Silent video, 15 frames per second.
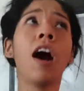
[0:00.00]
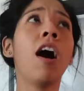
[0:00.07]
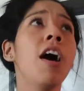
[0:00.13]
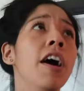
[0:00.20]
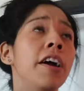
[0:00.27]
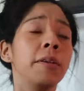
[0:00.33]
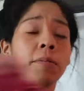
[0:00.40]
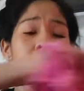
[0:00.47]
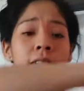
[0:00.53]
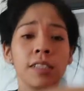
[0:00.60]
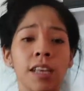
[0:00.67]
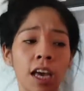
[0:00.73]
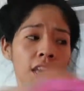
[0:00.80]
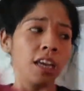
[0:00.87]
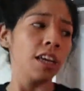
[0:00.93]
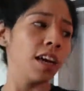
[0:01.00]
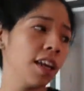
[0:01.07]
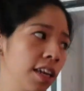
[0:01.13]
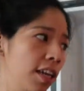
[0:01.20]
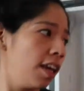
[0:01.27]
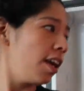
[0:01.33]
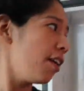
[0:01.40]
arms,
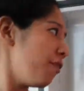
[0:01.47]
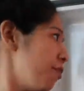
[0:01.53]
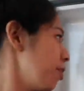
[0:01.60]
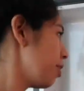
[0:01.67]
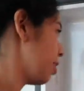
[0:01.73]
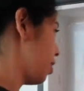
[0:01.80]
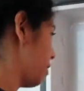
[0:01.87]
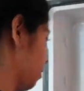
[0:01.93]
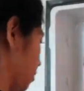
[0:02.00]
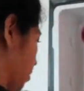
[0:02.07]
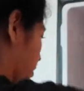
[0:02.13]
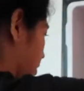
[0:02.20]
and everything.